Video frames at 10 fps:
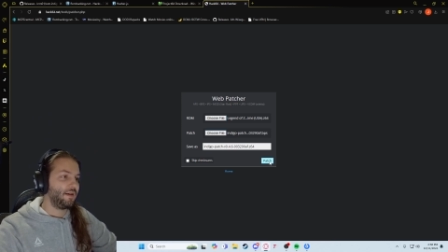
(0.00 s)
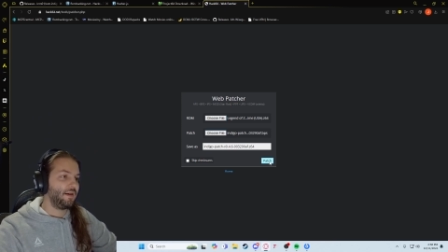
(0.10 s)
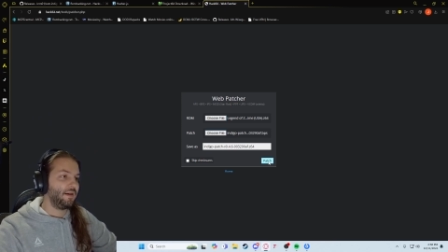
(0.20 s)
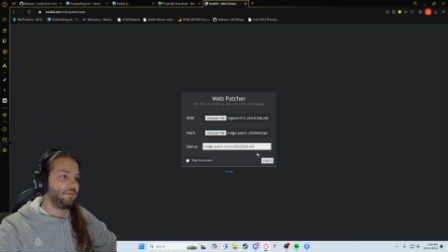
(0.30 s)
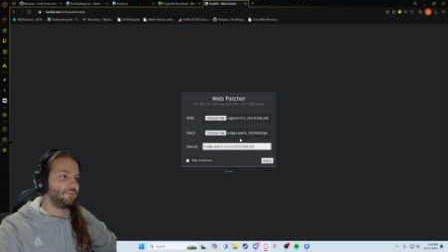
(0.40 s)

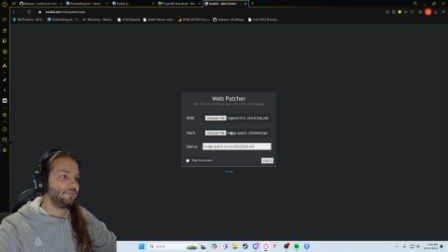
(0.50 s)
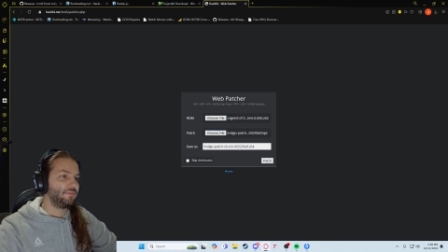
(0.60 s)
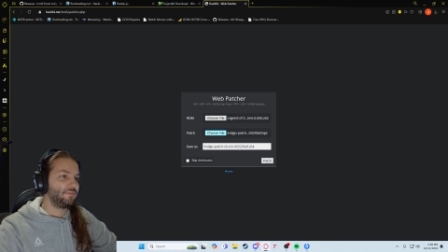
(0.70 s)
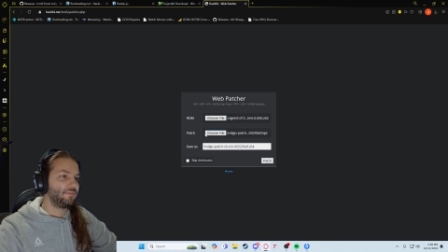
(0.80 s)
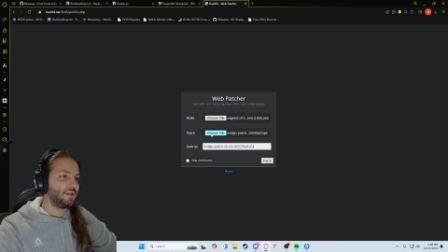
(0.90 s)
Um,
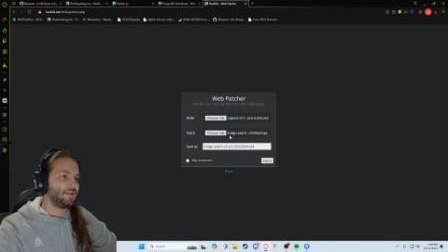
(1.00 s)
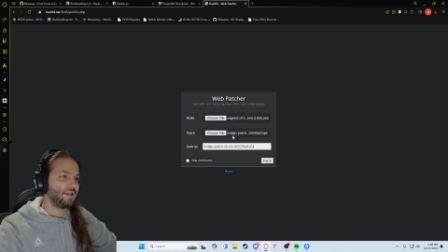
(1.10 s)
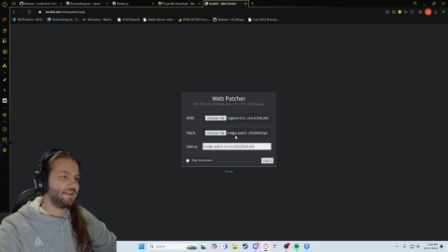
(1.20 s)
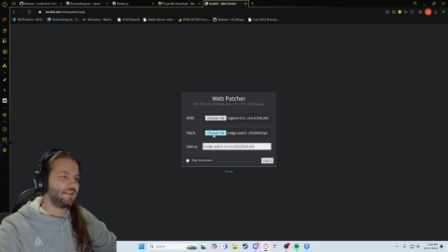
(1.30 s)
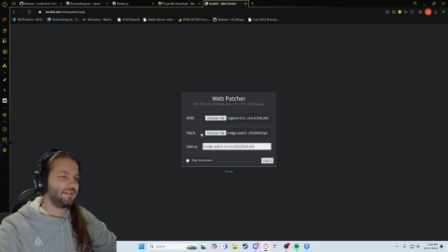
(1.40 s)
I
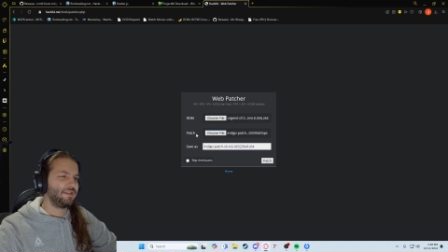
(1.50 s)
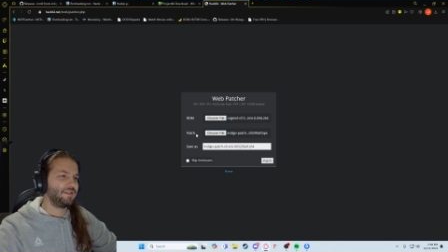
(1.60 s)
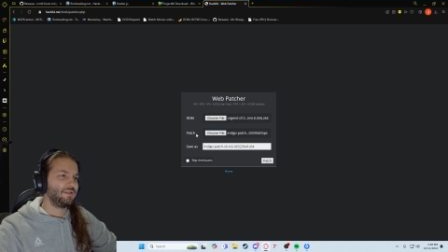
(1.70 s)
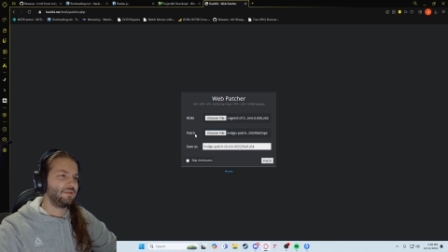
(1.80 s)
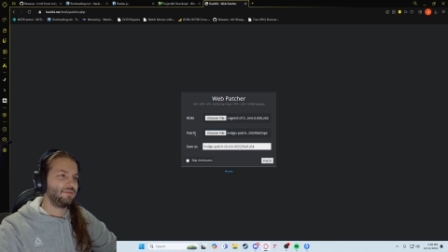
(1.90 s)
guess
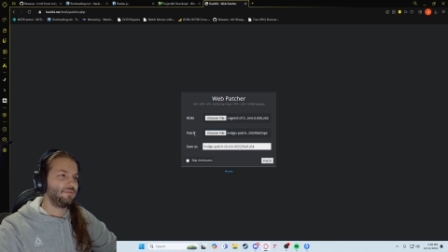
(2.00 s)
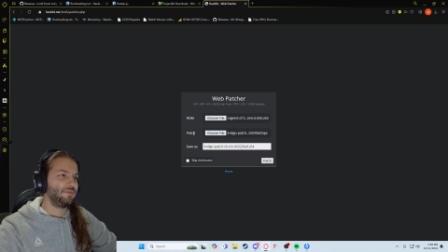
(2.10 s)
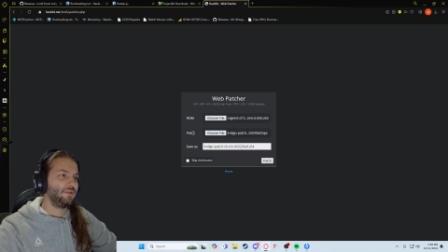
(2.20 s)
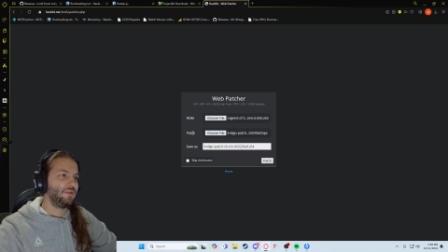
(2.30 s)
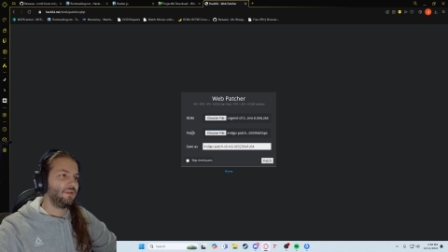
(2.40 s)
that's
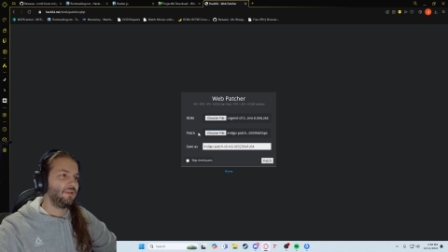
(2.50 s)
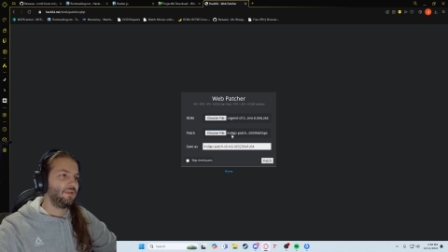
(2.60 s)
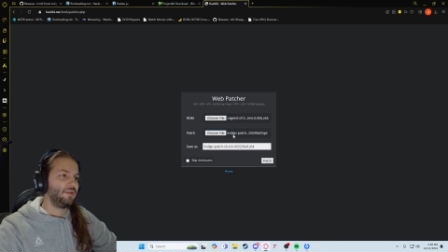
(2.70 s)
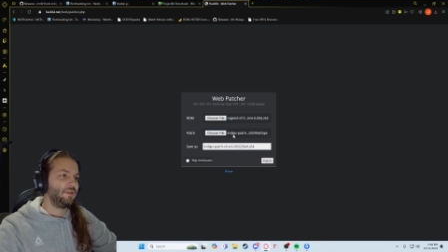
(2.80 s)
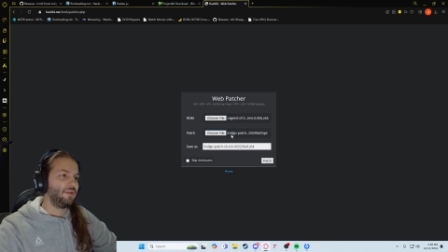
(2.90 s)

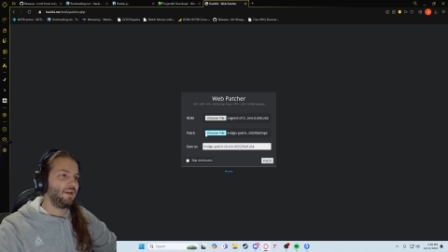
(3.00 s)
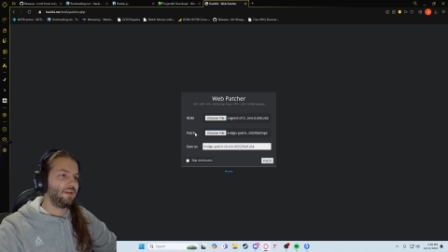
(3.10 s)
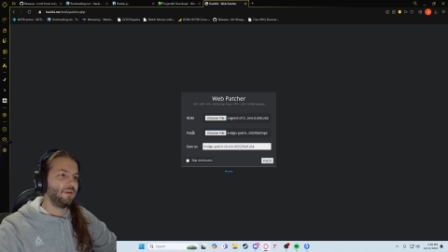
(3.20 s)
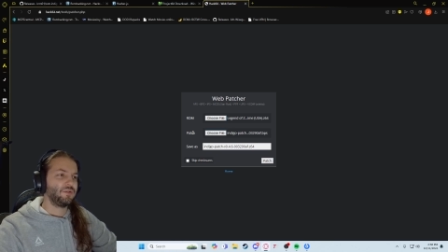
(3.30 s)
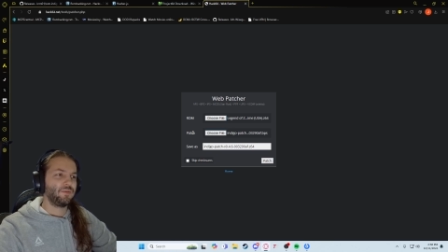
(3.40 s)
it
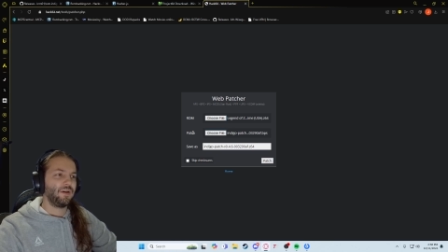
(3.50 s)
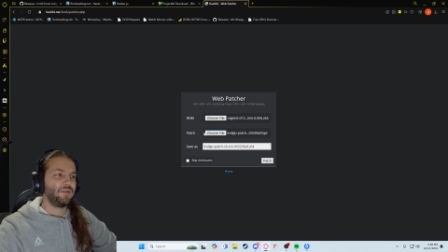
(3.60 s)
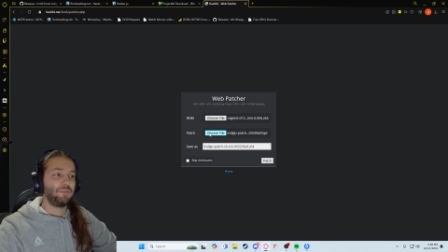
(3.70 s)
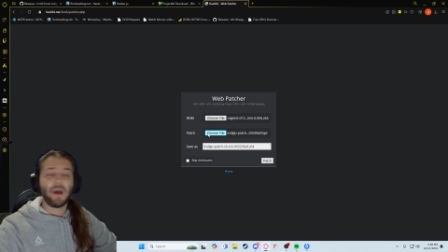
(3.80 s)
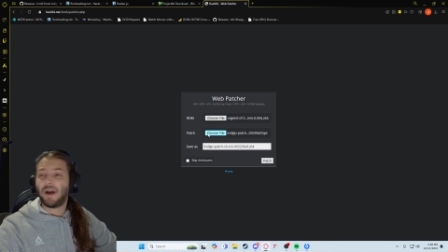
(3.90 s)
goes wherever
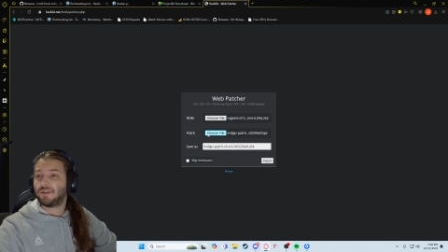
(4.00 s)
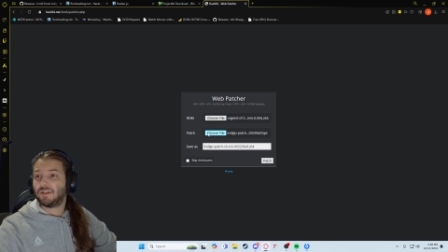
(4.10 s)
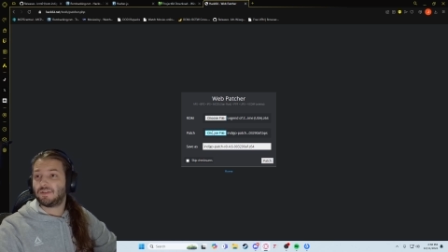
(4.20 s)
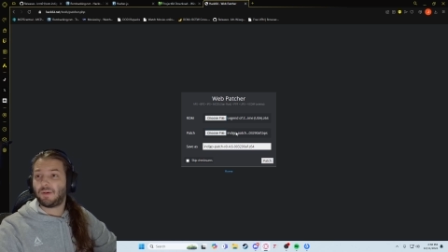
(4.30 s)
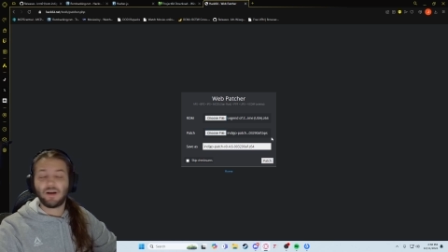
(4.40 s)
the patch
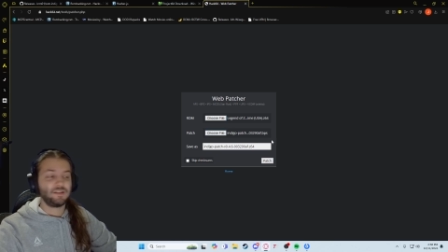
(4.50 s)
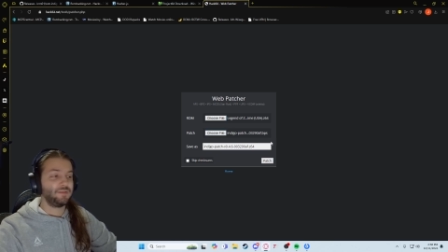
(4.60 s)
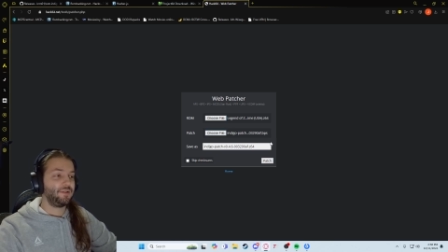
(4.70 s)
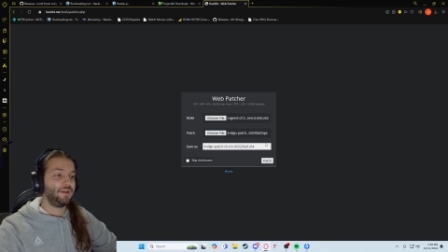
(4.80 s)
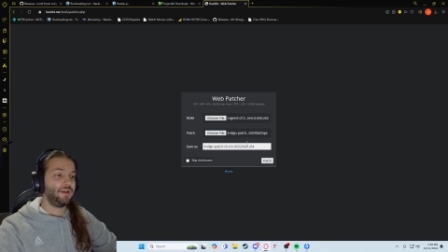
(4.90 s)
is,
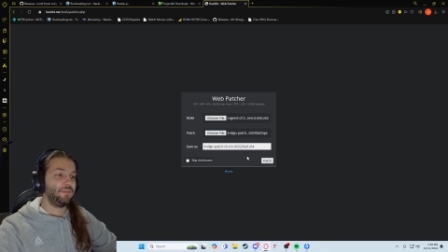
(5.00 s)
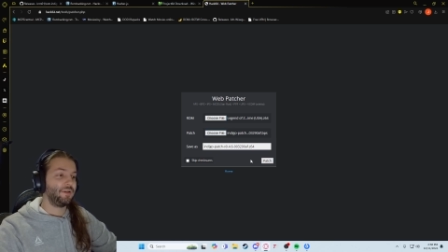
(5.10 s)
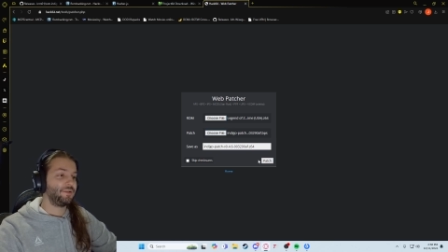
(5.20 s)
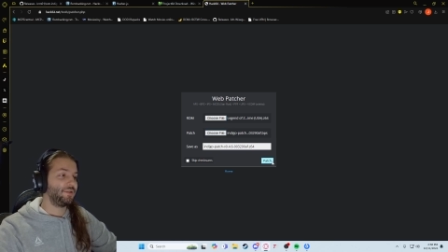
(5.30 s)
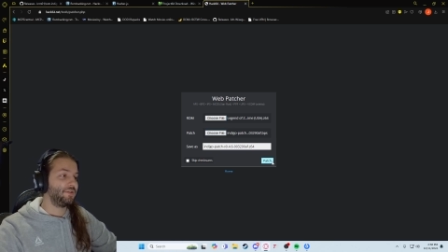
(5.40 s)
possibly. I'm
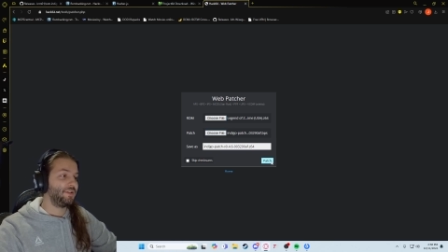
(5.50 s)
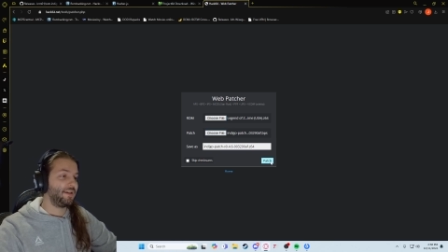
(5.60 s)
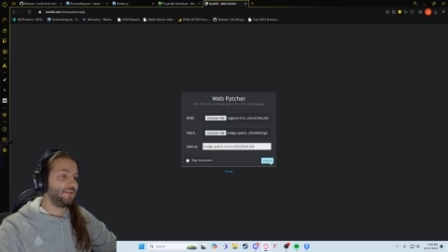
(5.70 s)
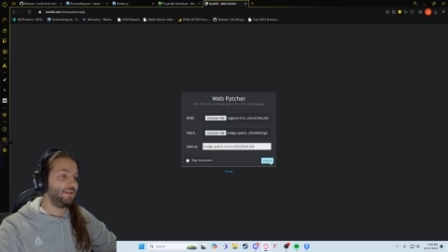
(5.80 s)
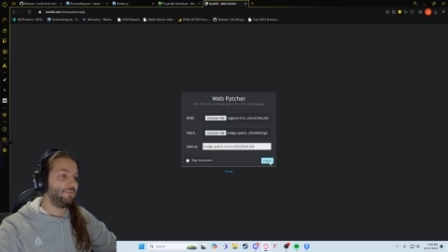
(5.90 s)
not sure
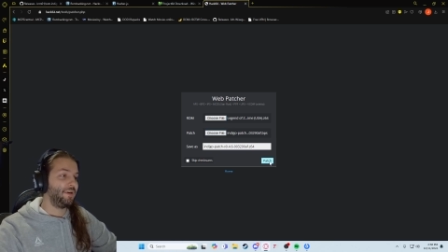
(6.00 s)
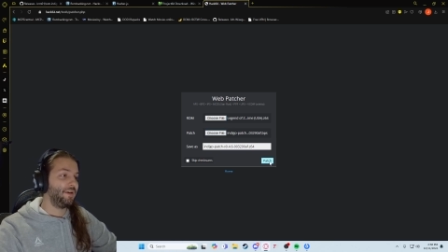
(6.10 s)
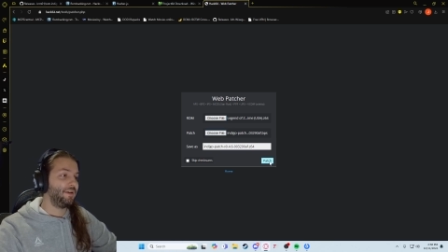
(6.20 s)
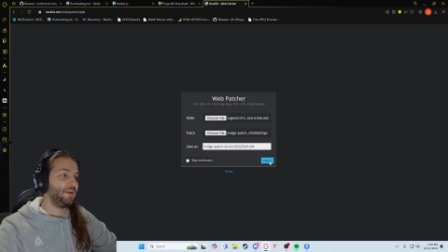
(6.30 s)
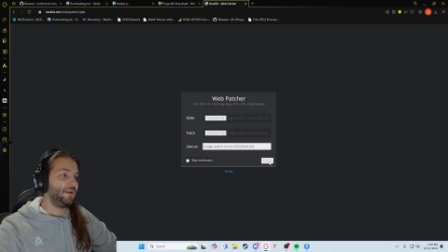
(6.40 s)
exactly,
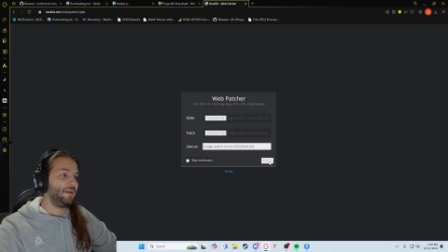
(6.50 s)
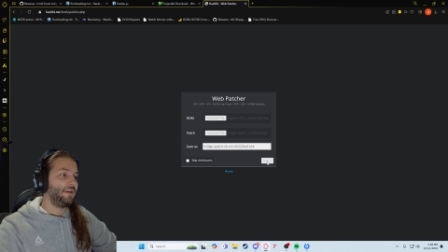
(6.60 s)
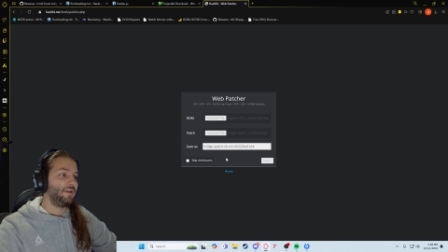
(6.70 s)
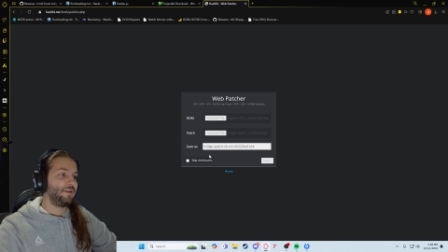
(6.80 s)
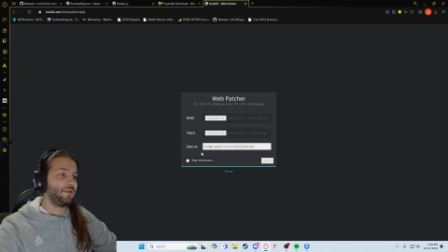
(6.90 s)
but
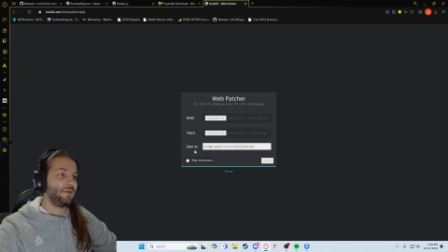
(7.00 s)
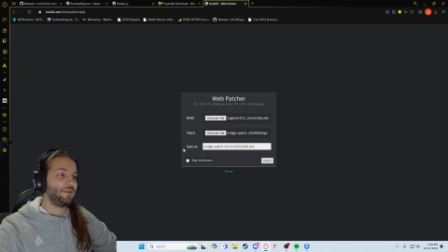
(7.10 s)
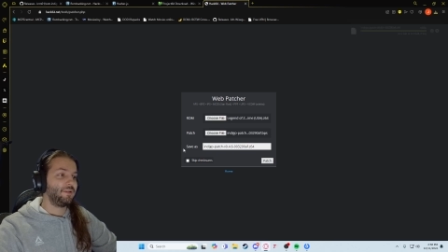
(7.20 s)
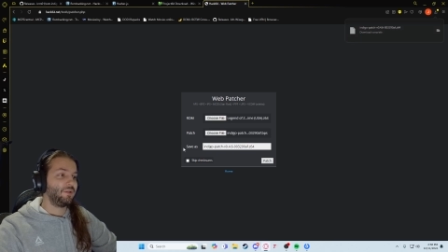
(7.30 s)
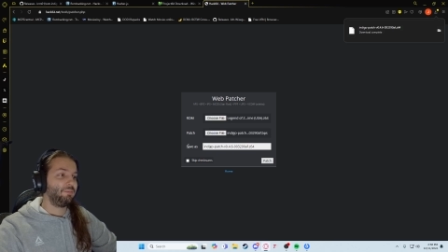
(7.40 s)
go ahead and
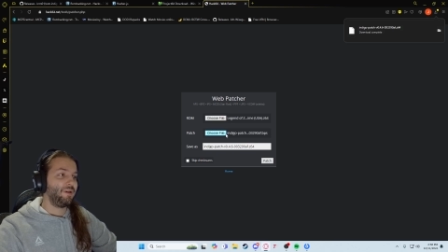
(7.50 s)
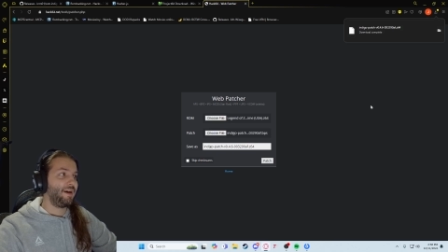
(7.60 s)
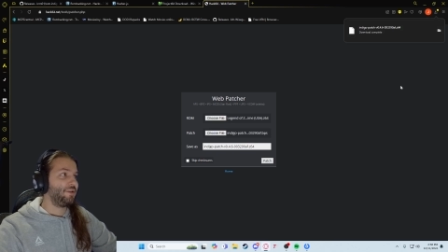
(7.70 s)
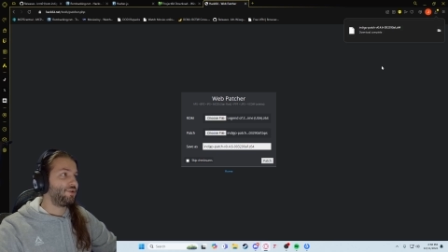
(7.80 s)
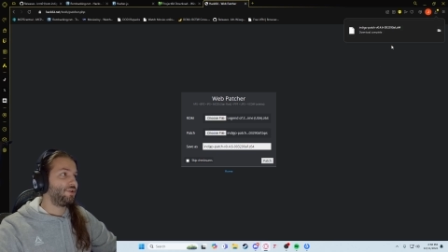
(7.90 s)
click
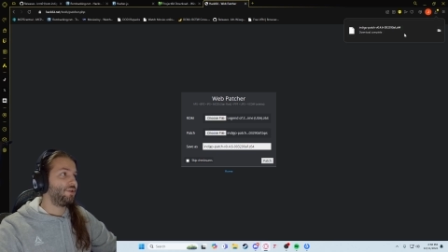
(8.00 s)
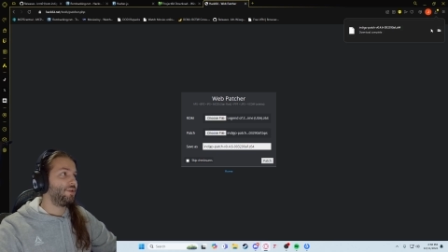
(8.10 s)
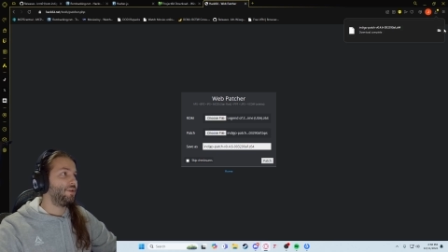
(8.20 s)
patch,